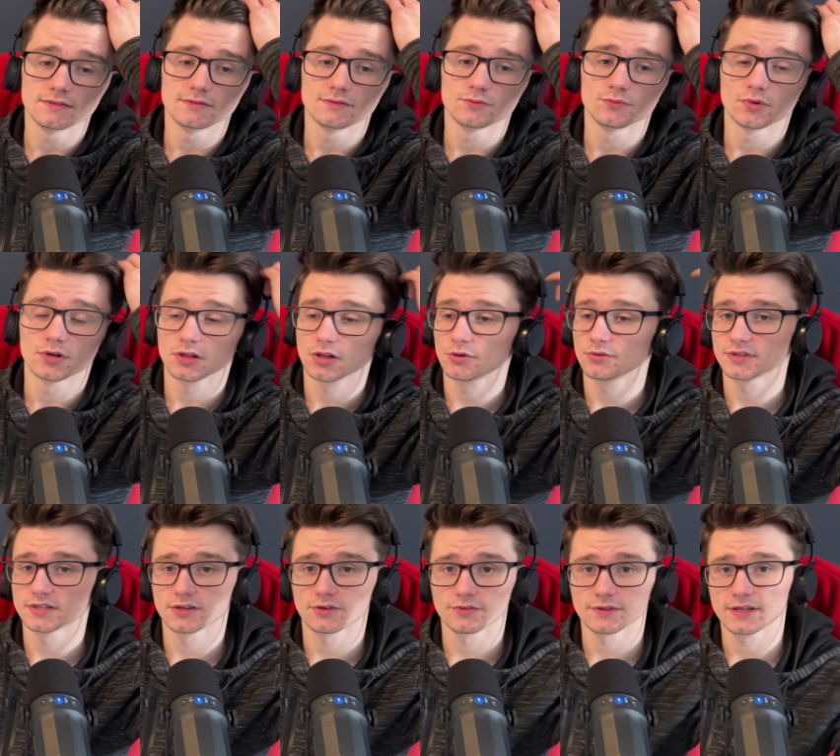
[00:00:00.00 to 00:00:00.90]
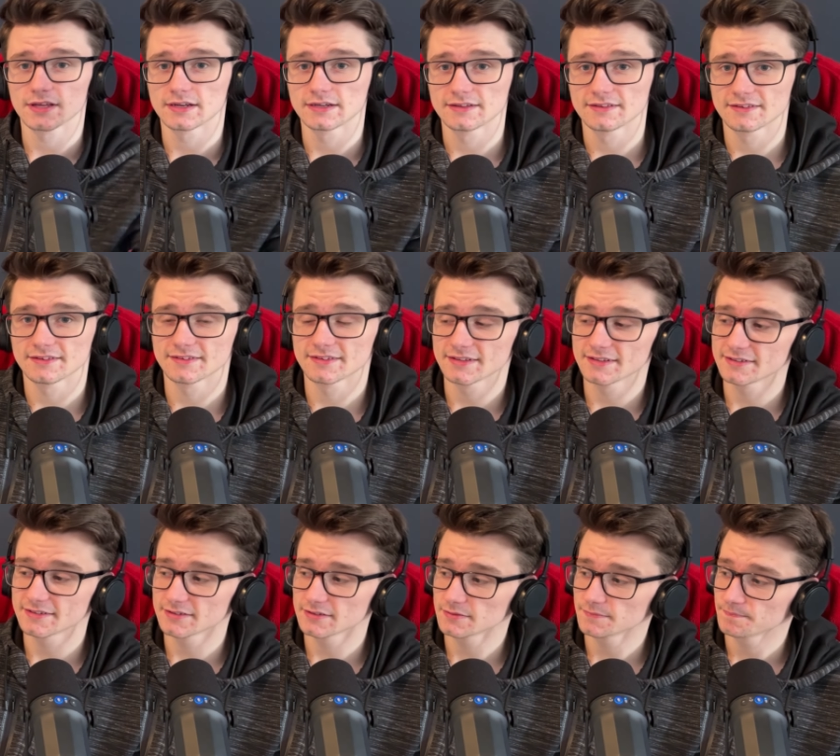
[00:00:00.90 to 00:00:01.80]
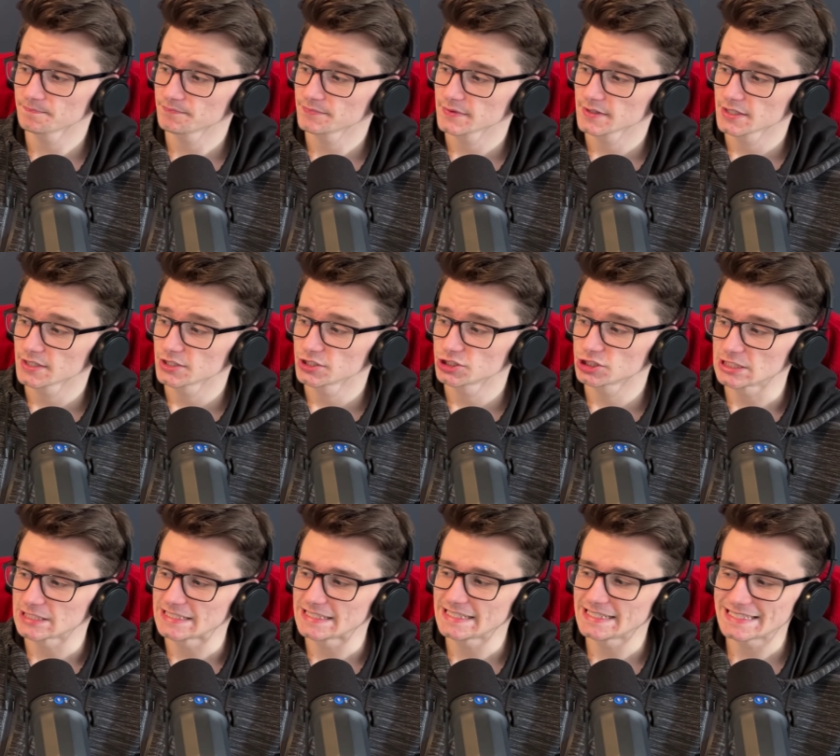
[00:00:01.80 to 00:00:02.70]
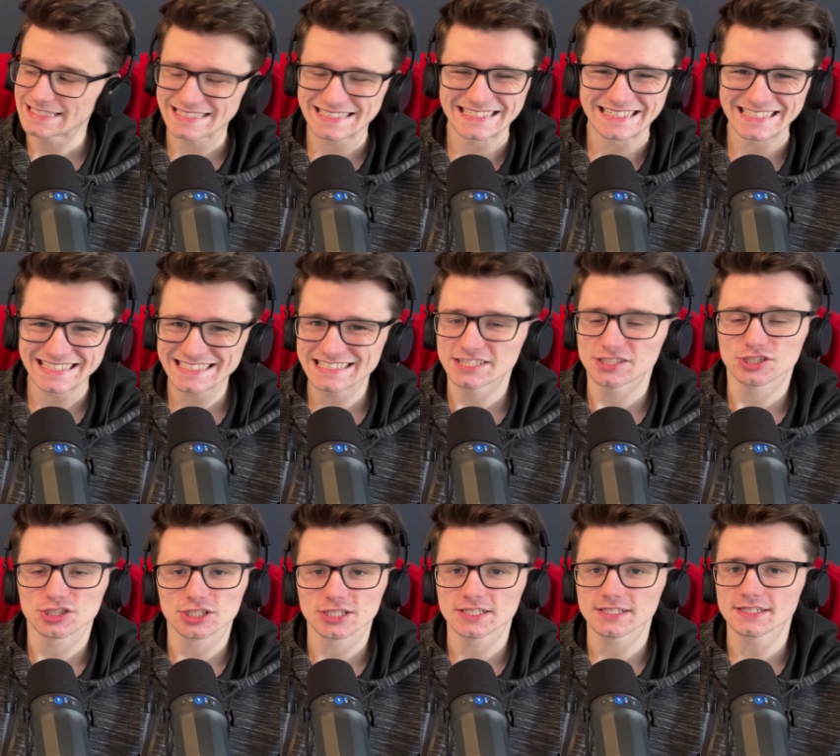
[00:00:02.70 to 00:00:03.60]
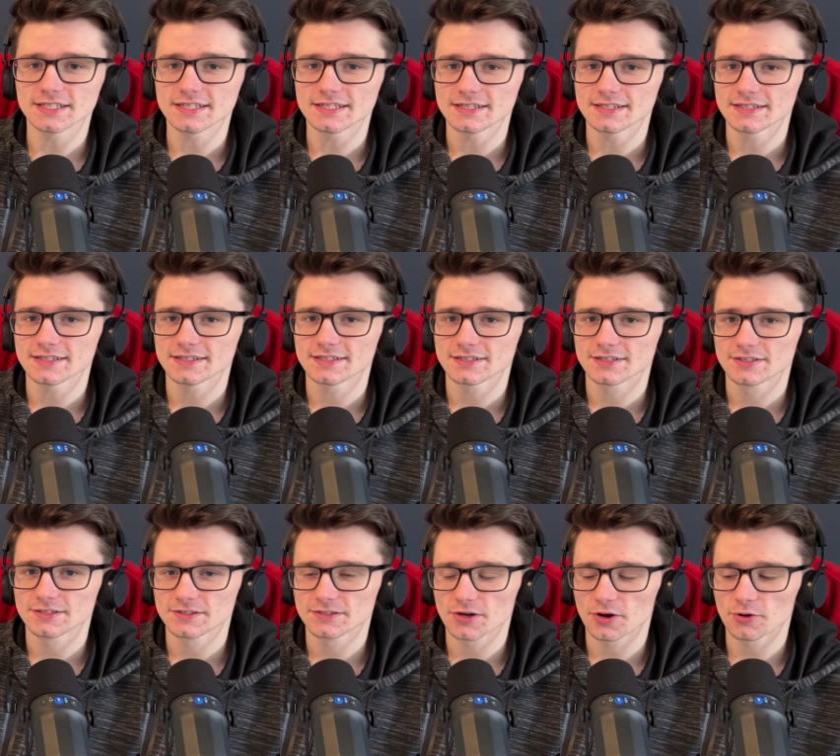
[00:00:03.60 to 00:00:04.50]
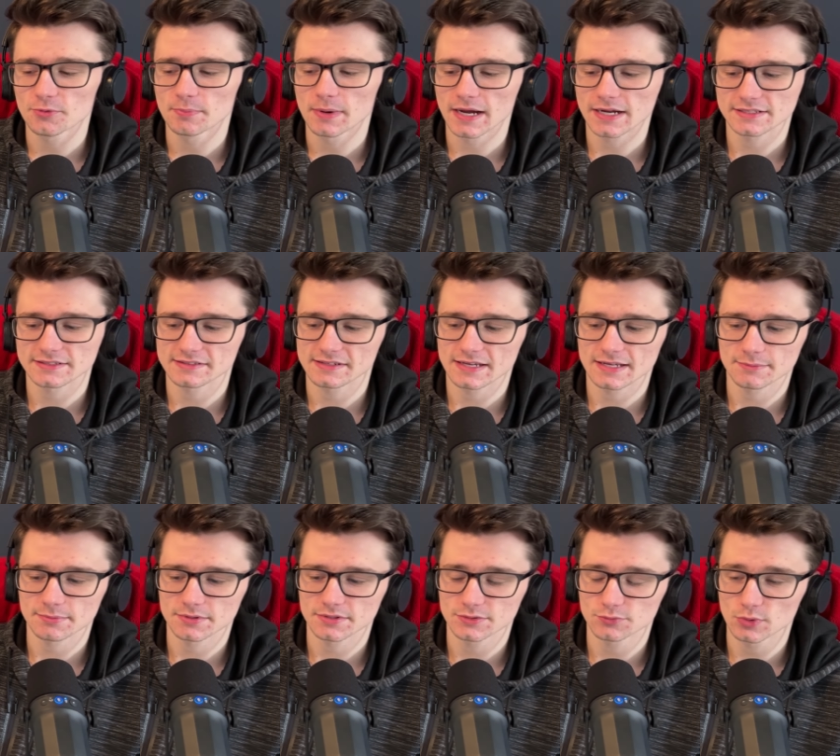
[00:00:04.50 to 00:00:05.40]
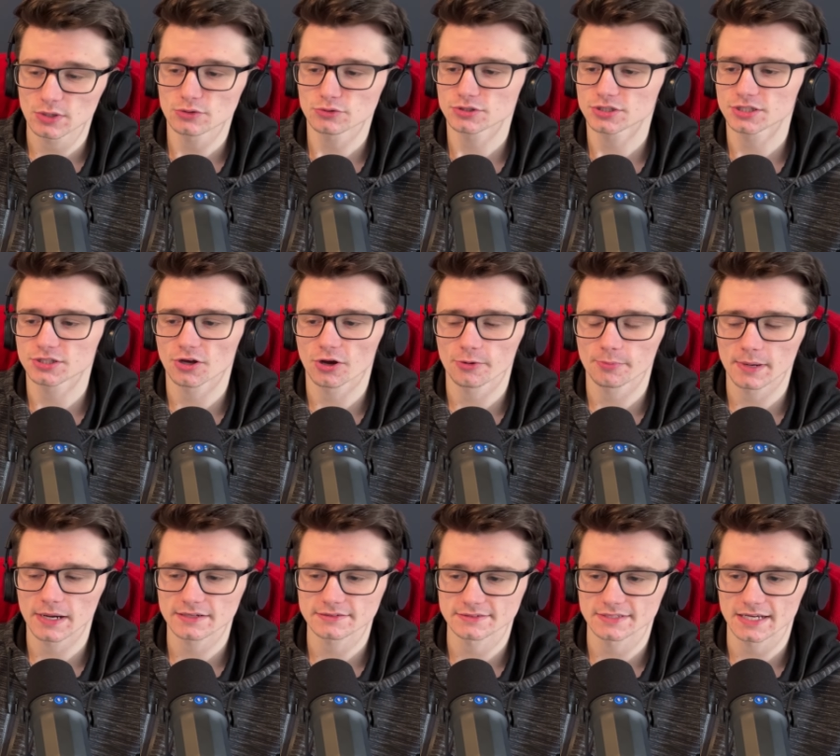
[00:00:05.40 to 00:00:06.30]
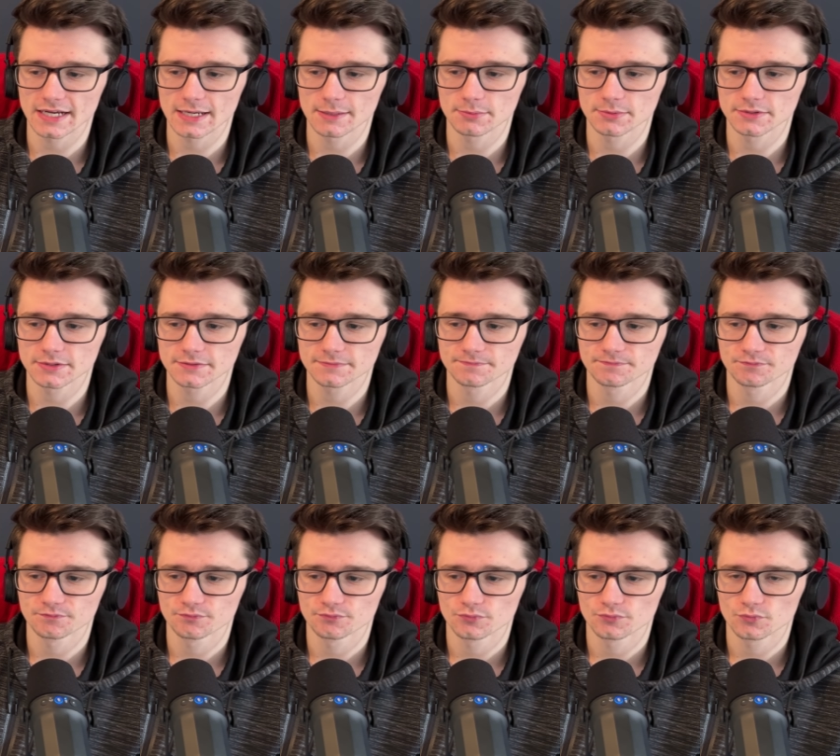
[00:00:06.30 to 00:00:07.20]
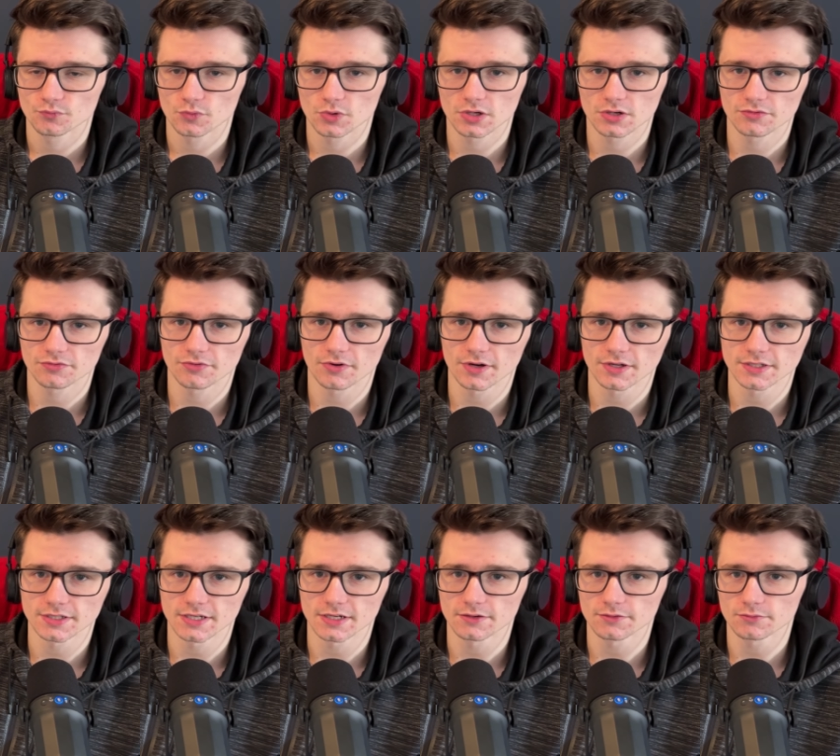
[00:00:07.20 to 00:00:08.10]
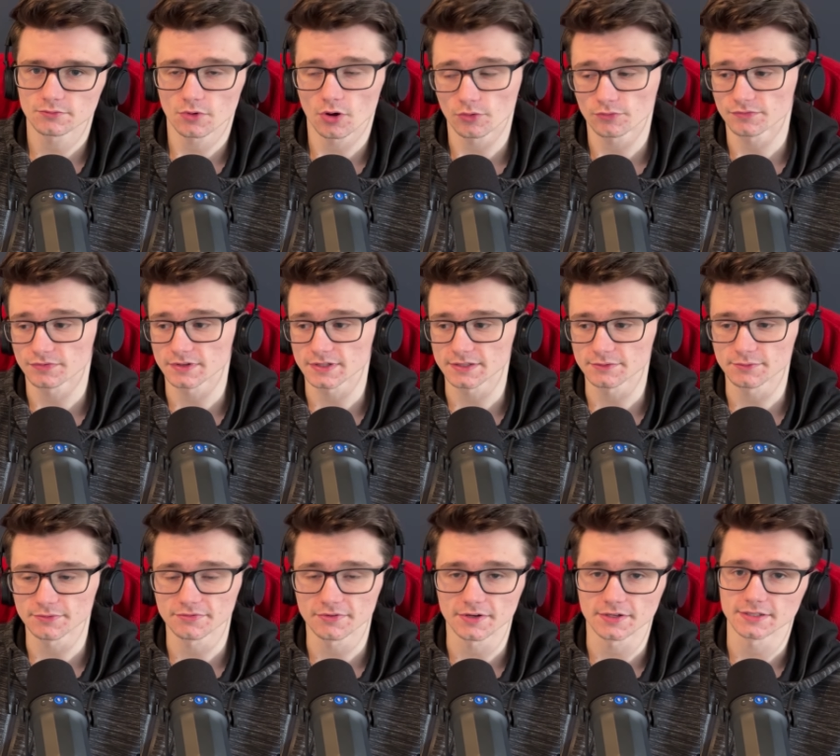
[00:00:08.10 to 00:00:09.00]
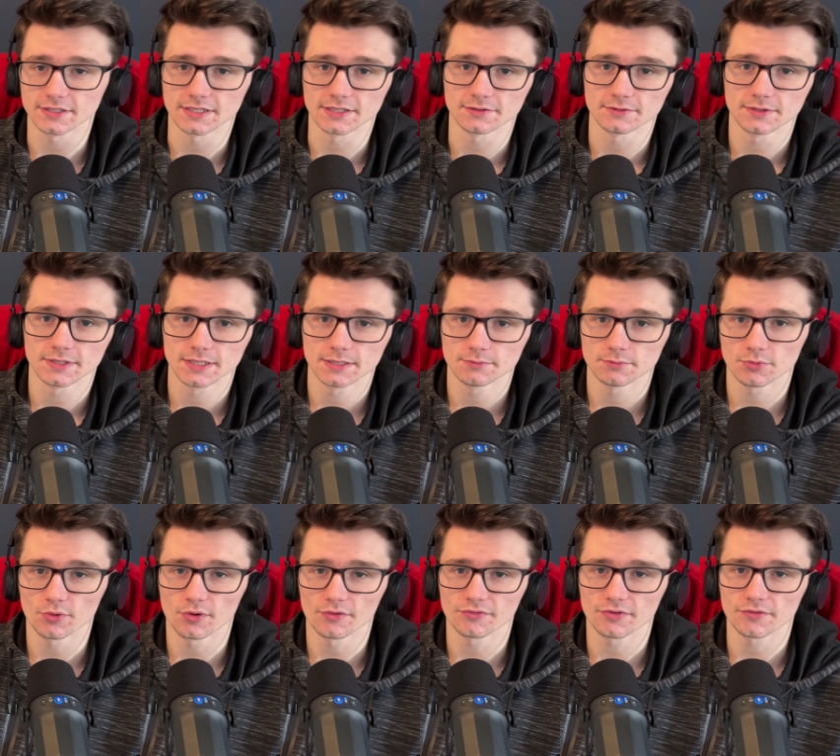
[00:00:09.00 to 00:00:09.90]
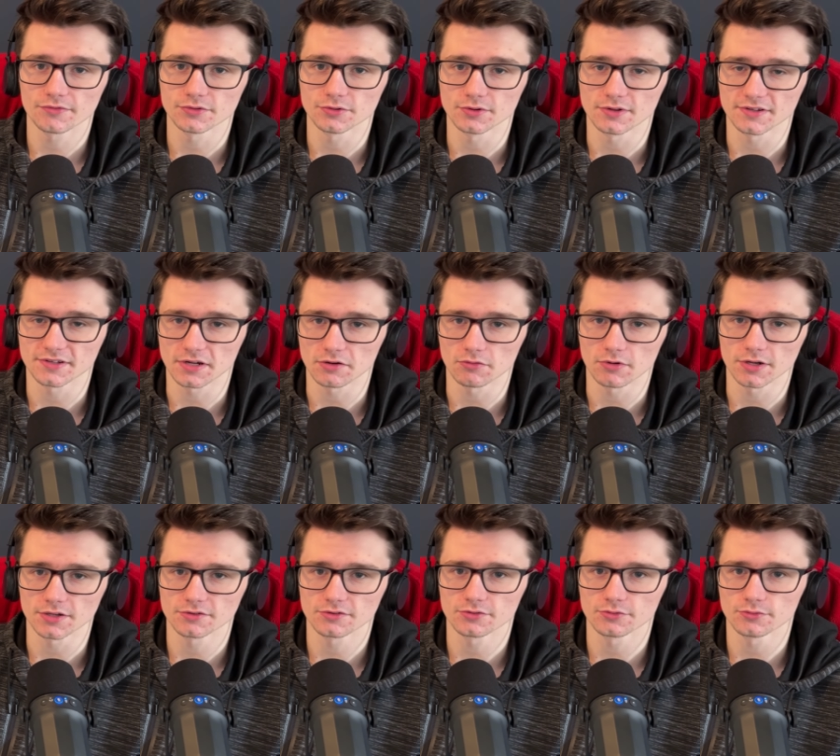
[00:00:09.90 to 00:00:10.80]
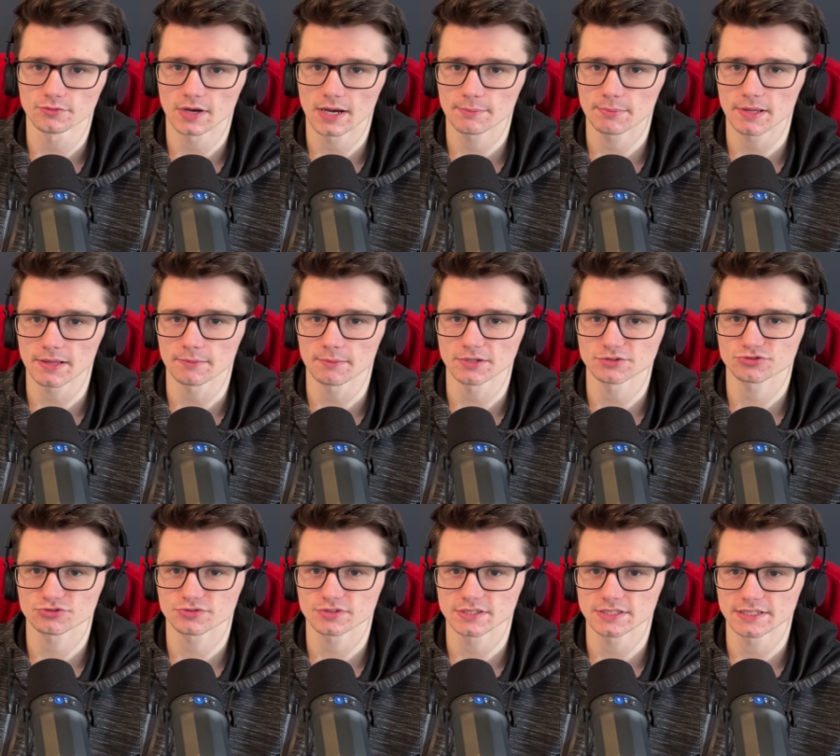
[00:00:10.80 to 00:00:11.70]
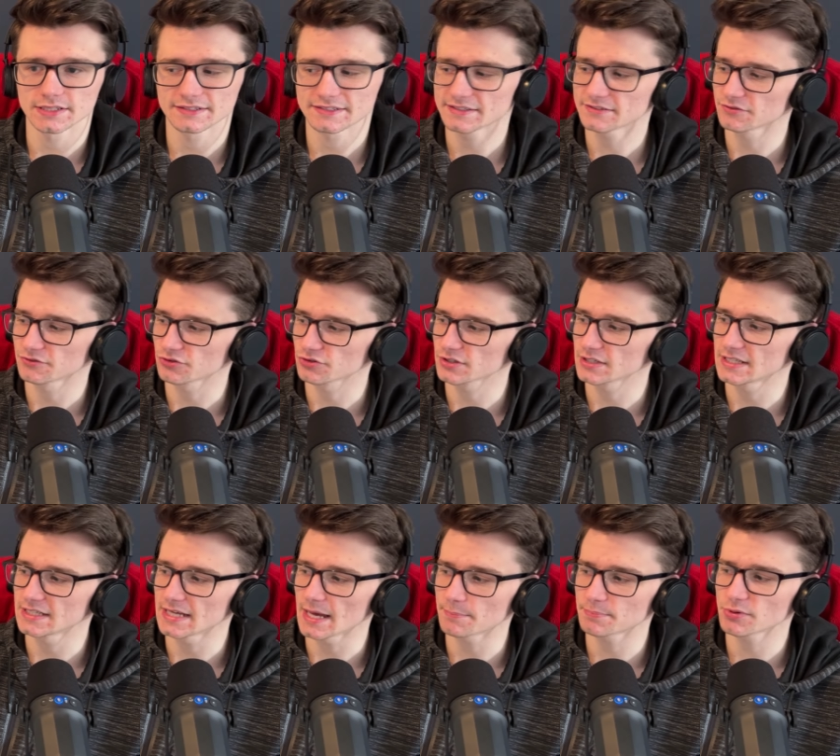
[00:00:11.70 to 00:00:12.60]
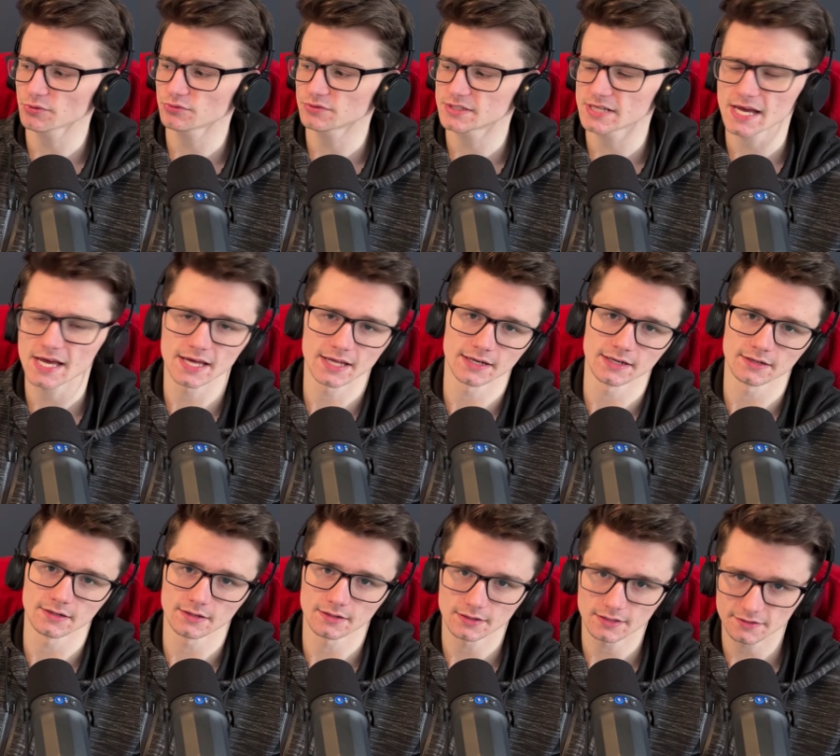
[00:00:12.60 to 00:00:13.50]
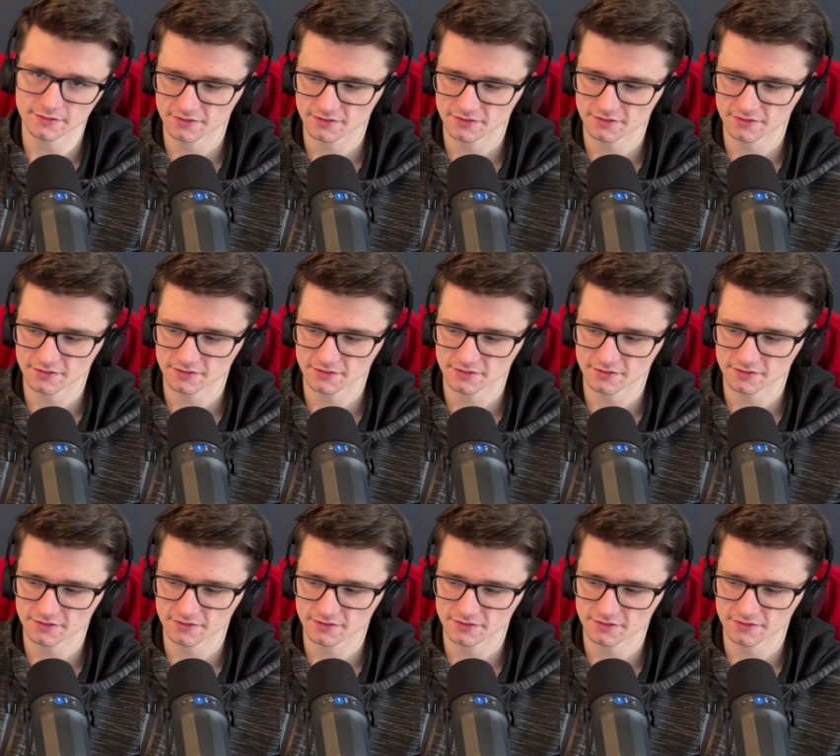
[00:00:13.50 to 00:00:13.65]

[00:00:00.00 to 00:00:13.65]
we're closing on the end of the season. Janine, did she go back to Abbott? Will she go back to Abbott? We're going to find out. Hopefully, we find out. But what probably let's get right into Abbott Elementary. Season 3, Episode 10. Let's